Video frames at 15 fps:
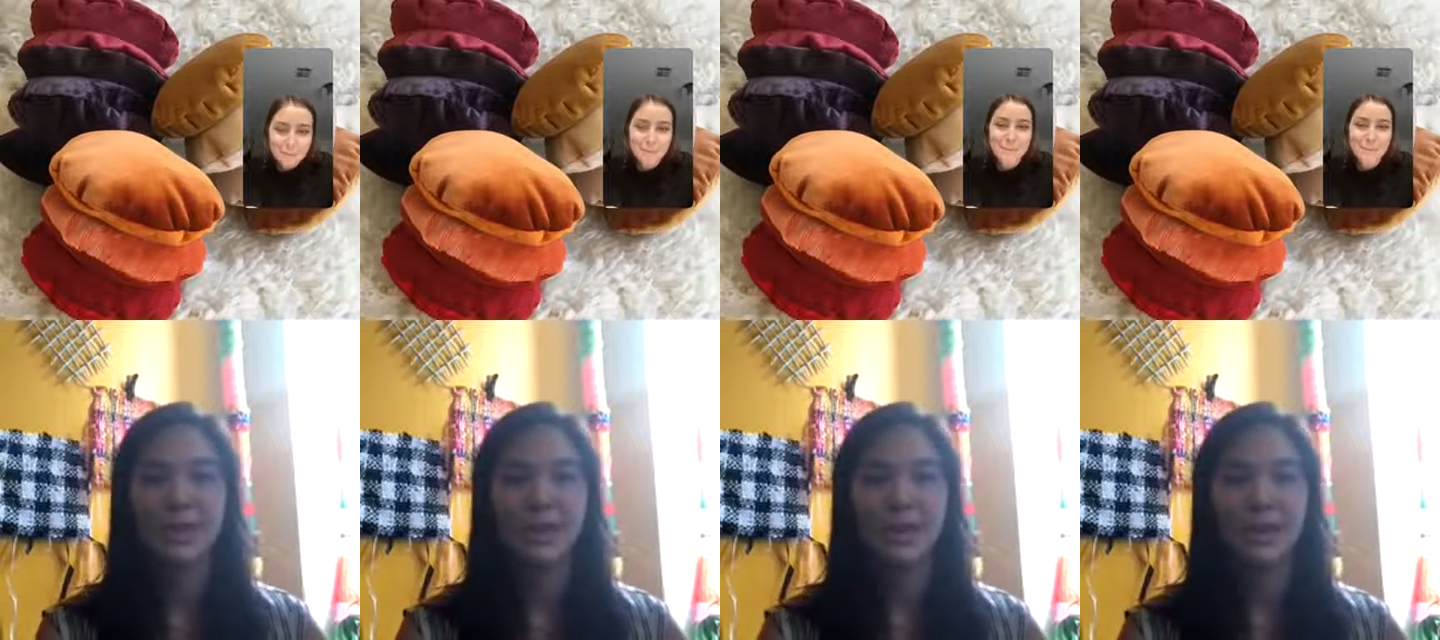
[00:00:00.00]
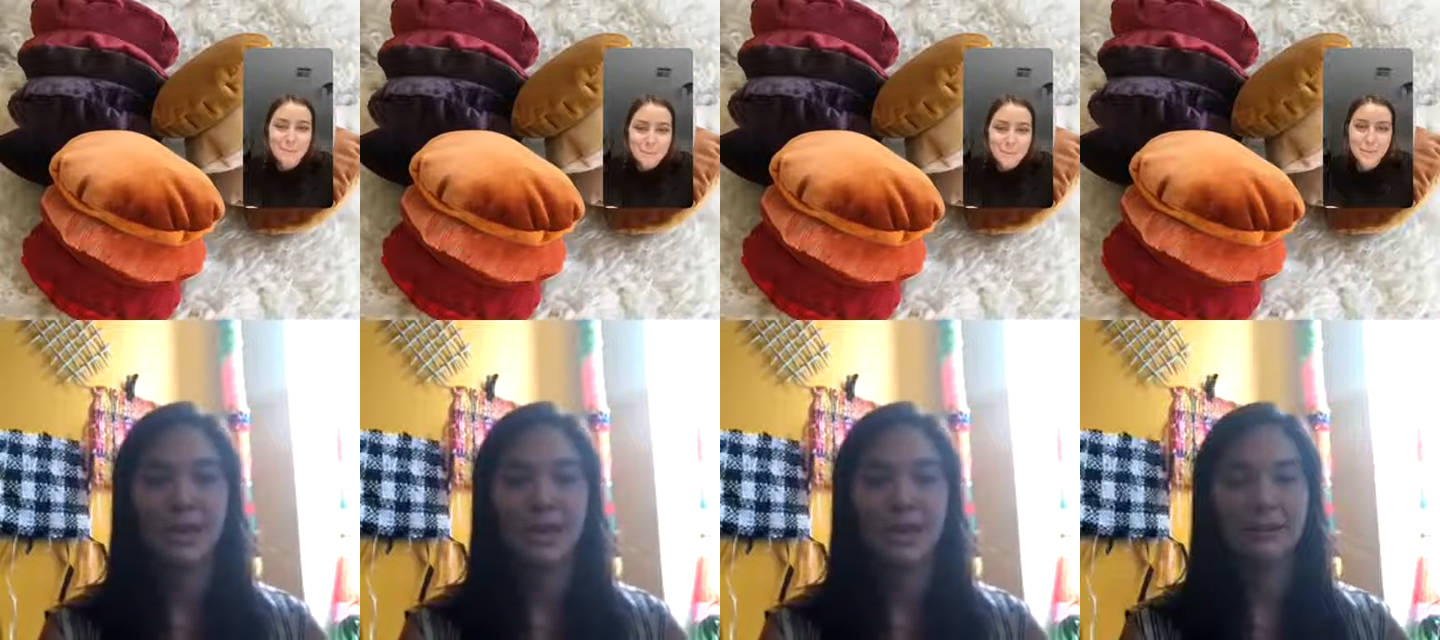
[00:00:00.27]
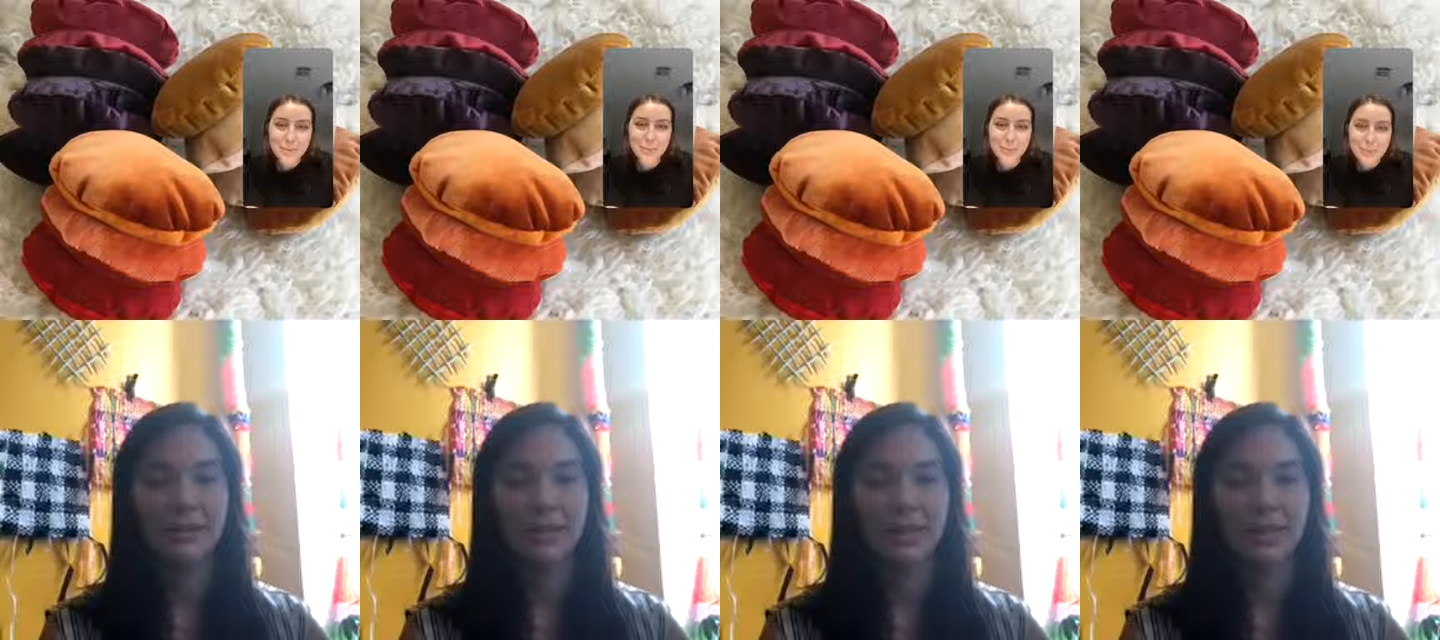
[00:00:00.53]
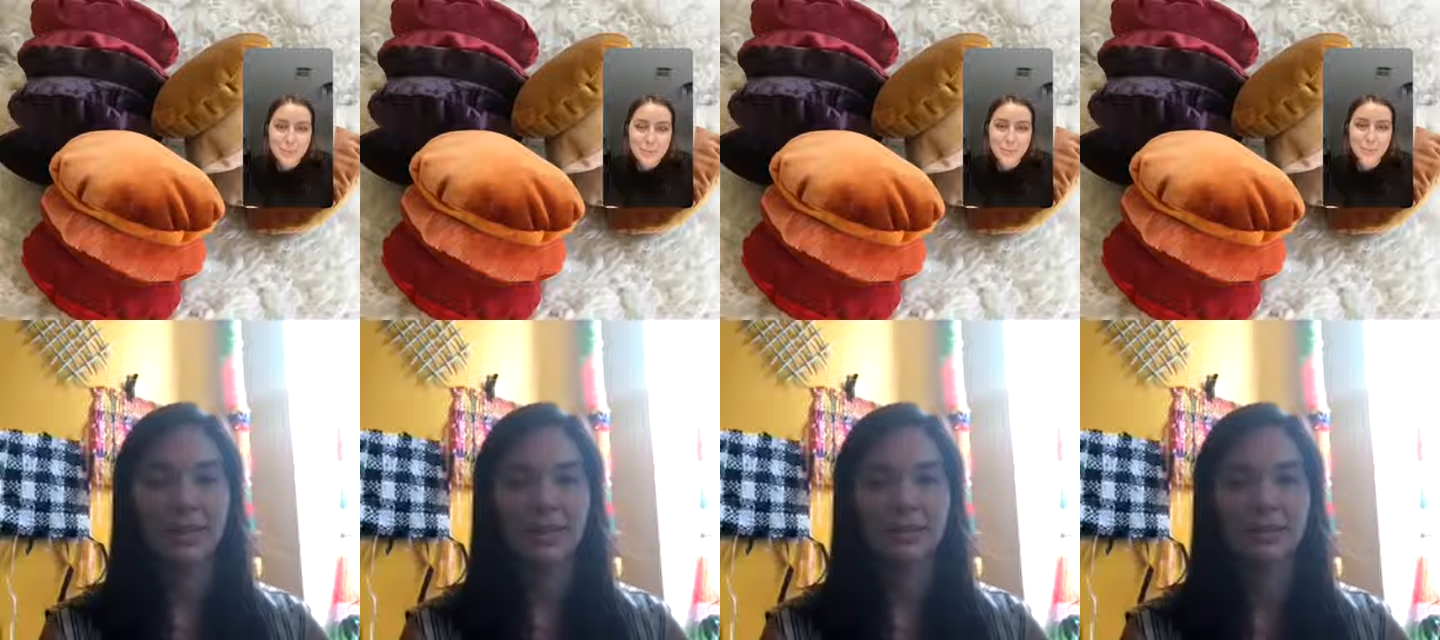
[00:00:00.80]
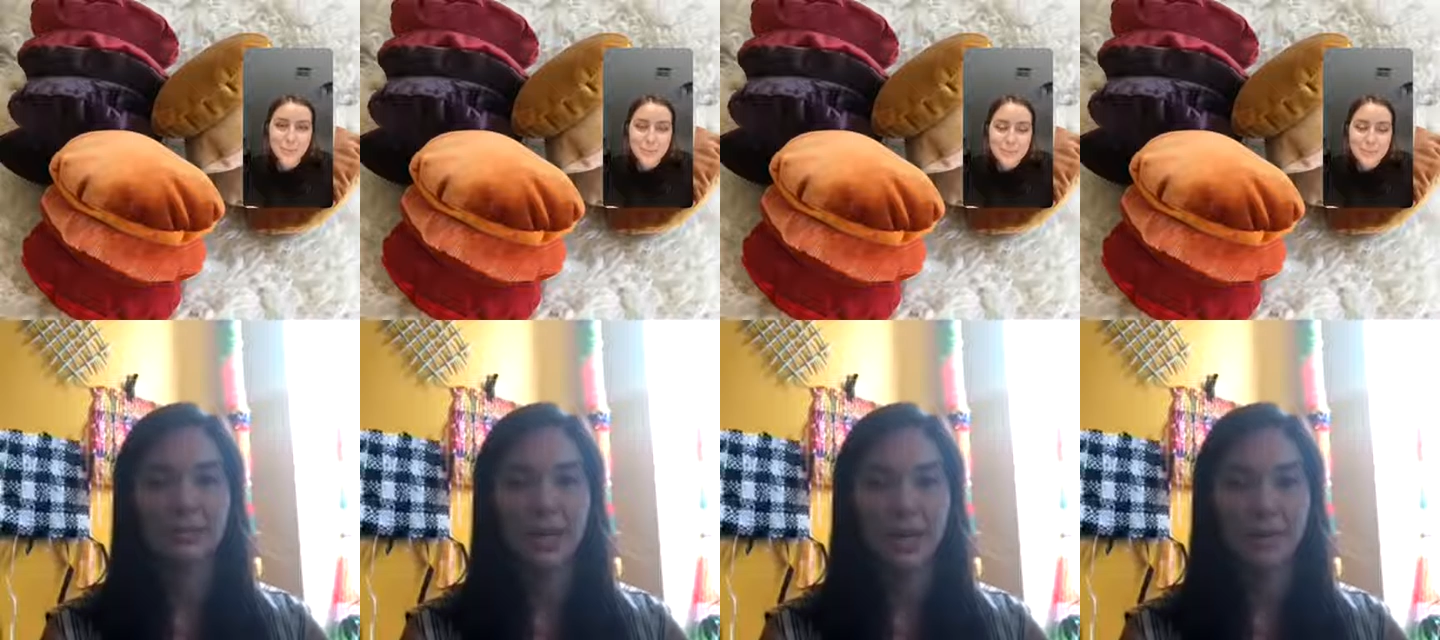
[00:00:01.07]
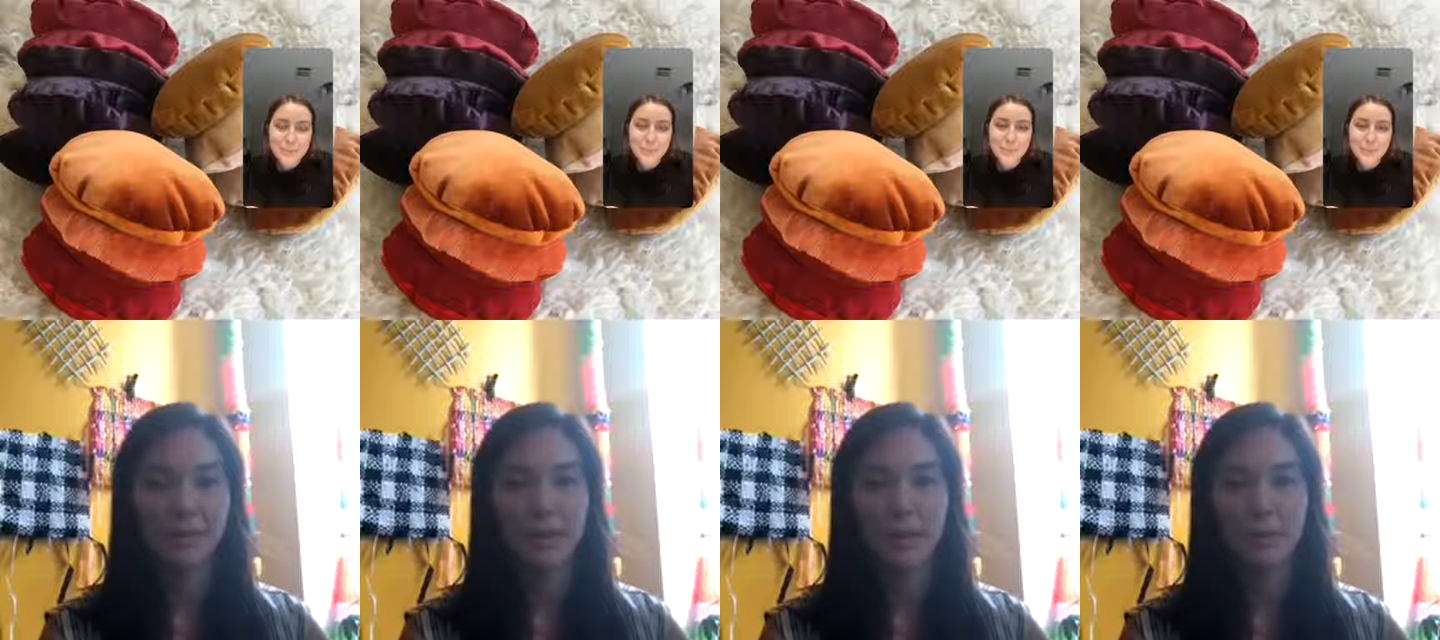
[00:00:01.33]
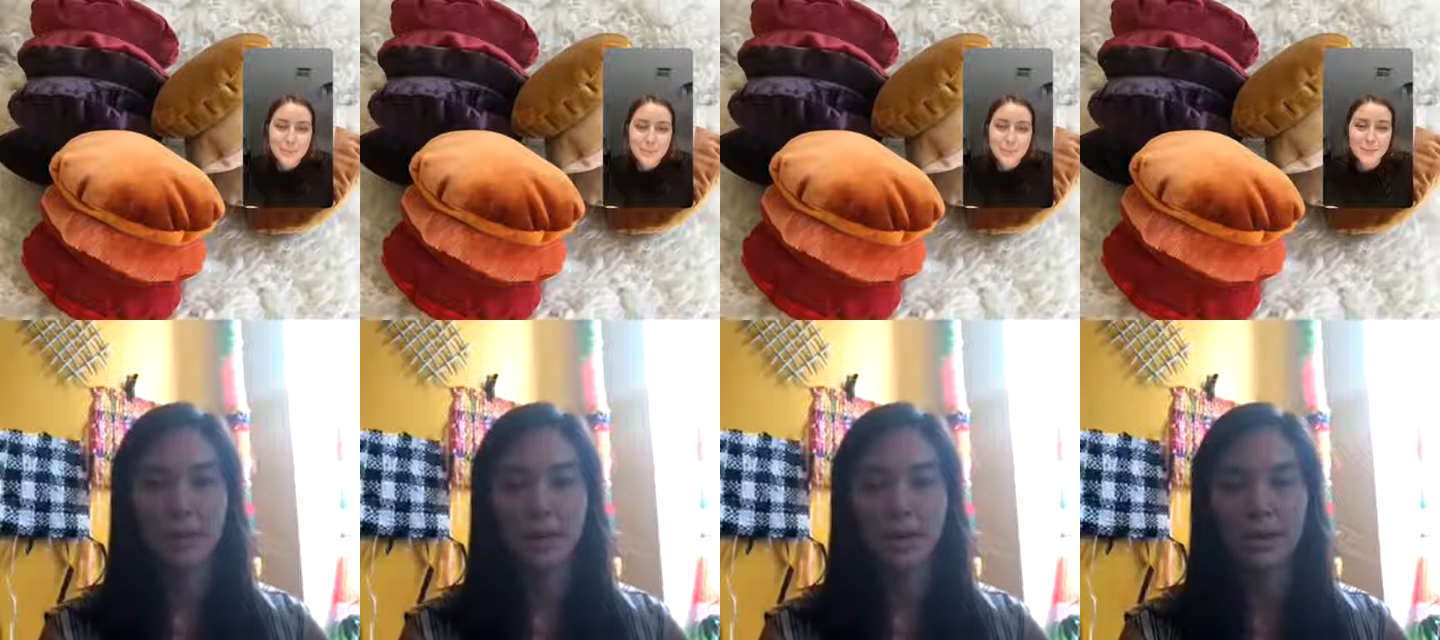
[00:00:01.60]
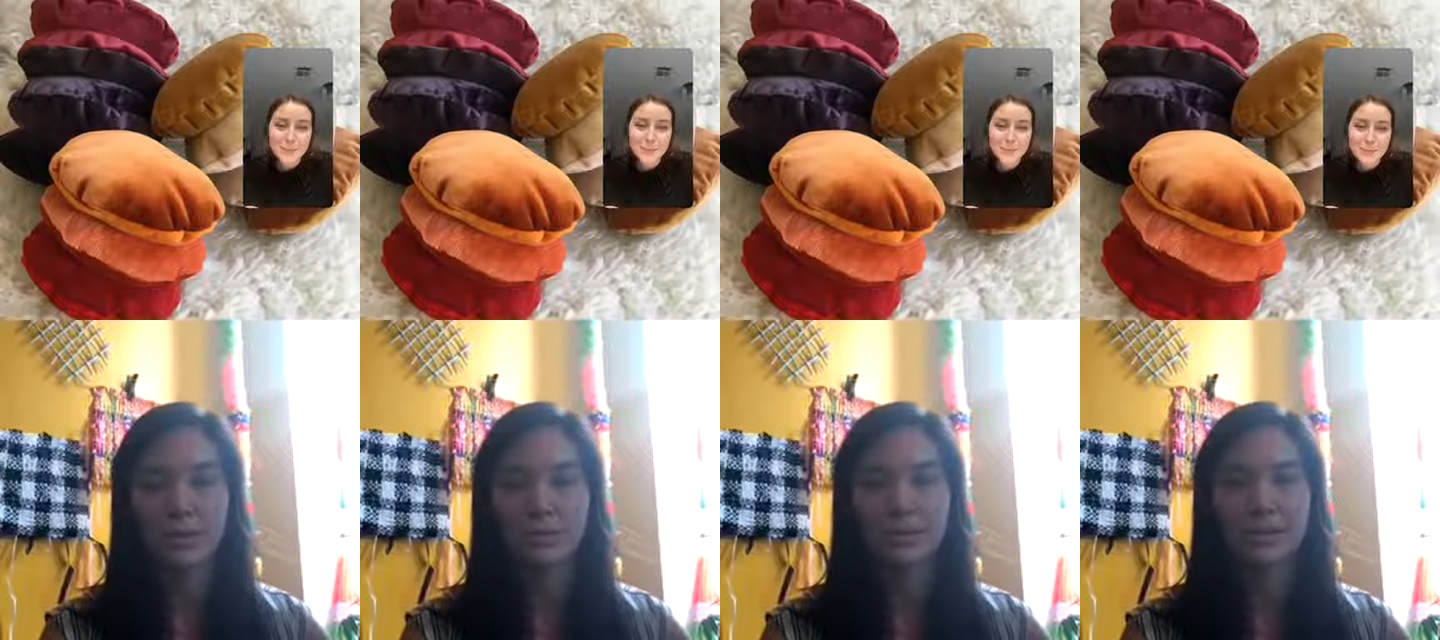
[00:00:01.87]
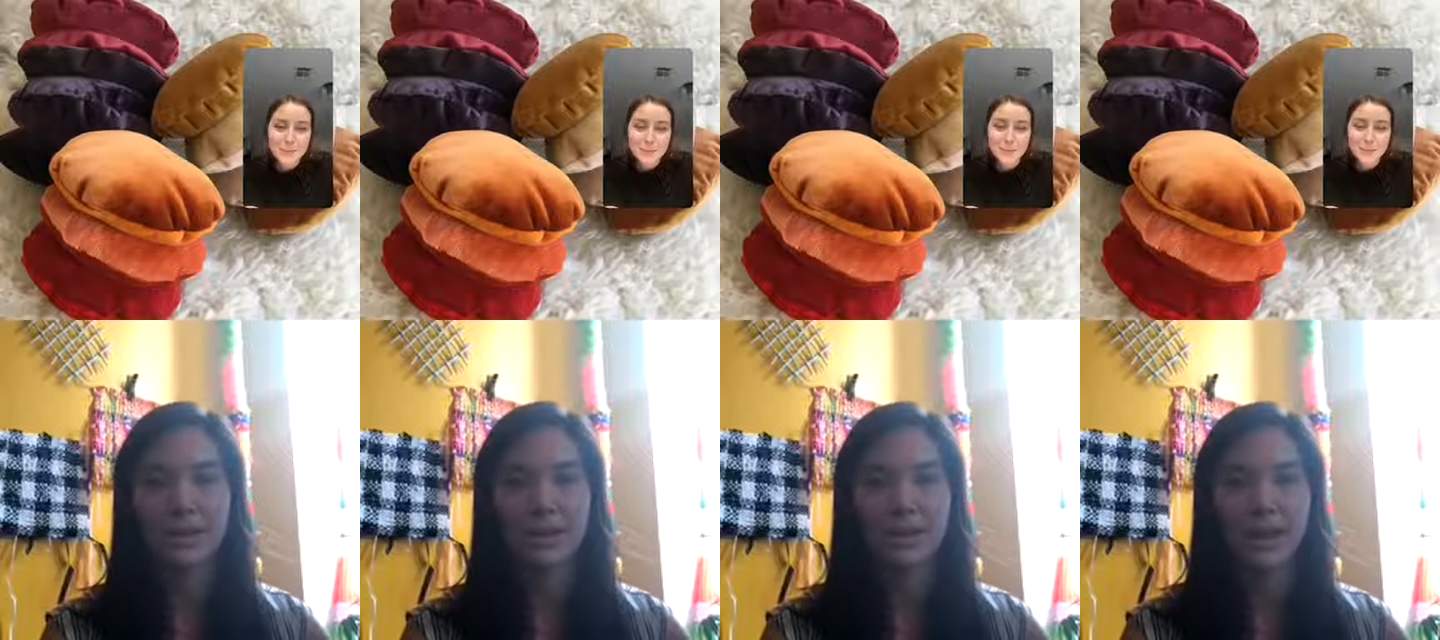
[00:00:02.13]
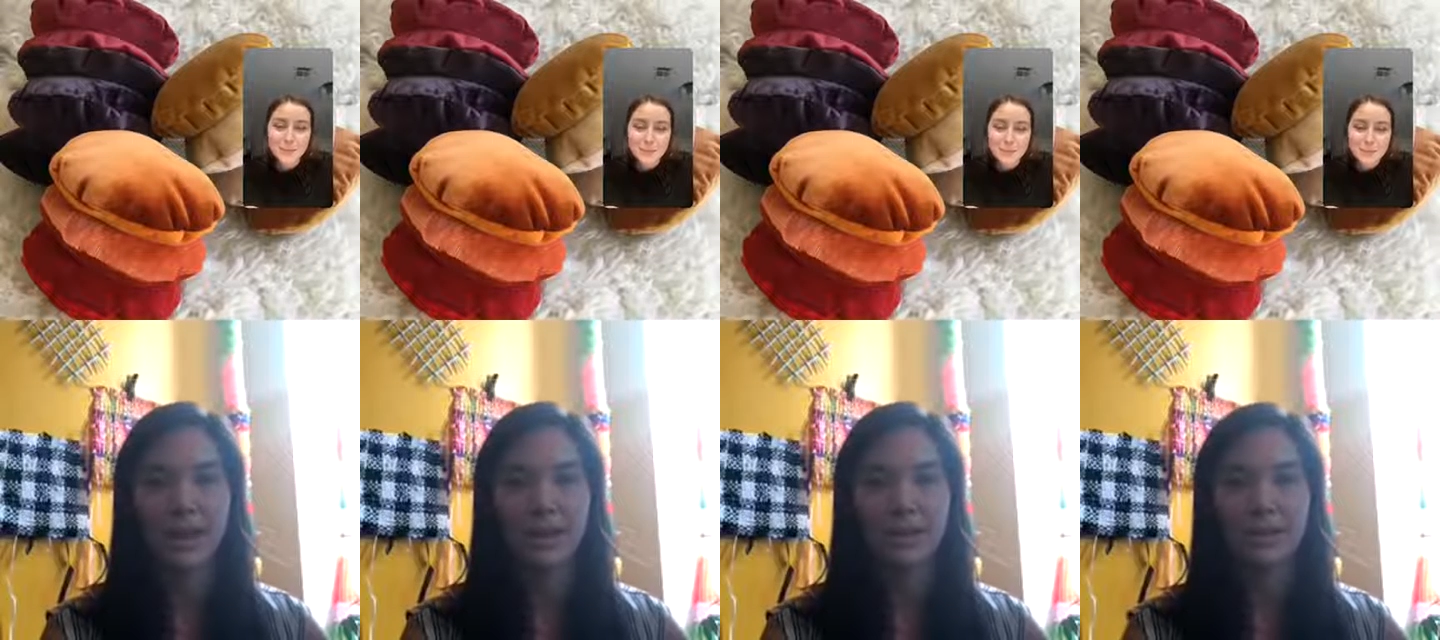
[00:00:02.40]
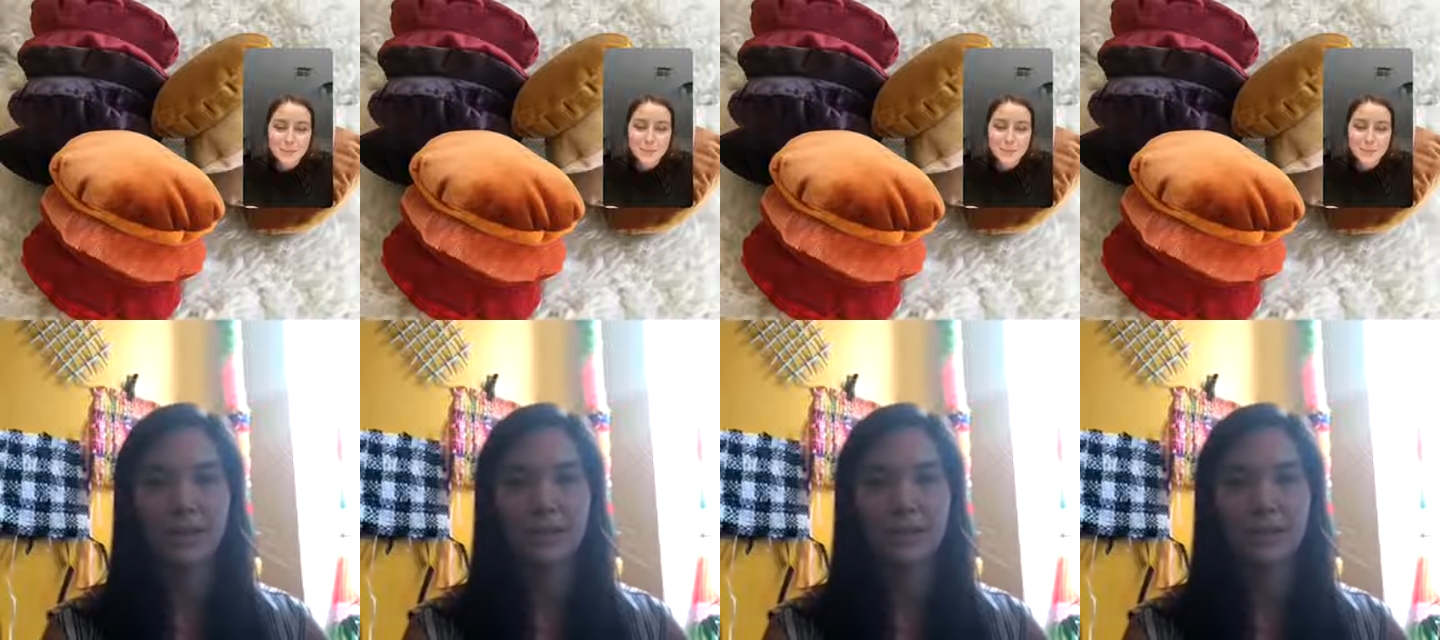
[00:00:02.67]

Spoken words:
I feel like that's the vibe that I'm on right now.